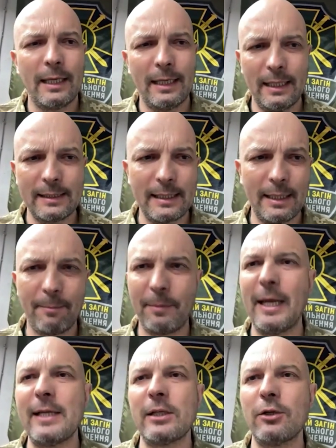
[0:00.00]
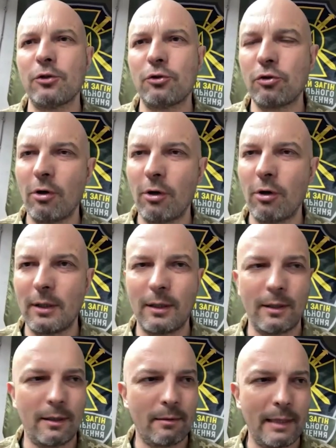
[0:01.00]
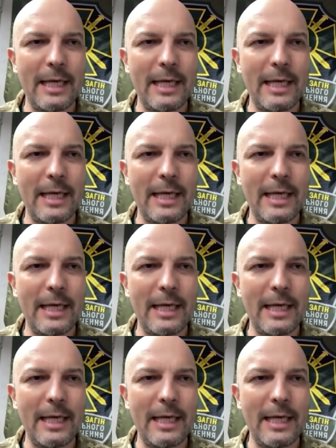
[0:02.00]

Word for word: it's unpleasant to talk uh,